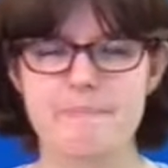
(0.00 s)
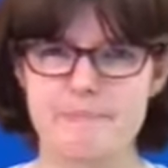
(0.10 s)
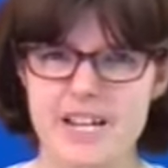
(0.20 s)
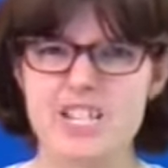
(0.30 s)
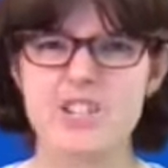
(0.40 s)

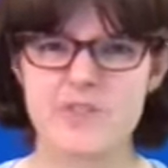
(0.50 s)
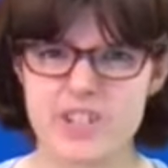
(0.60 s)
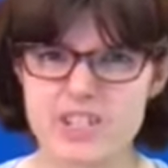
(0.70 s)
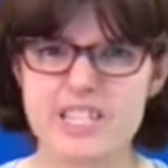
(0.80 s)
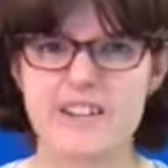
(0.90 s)
better to
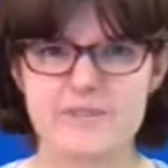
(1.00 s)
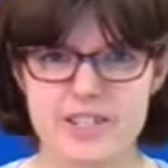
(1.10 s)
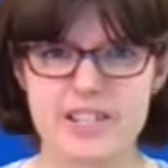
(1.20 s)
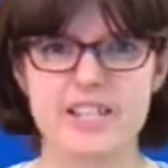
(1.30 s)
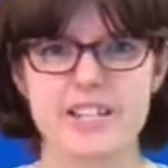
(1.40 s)
feel daft
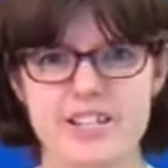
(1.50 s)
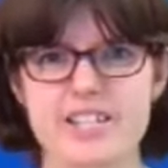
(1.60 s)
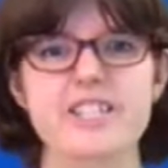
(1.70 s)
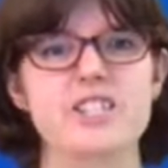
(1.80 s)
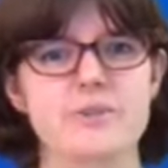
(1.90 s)
in that kind of
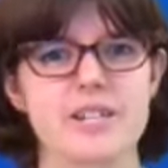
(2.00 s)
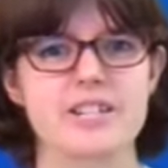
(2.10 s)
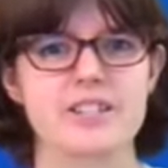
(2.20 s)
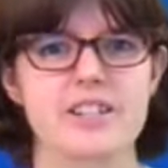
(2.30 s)
situation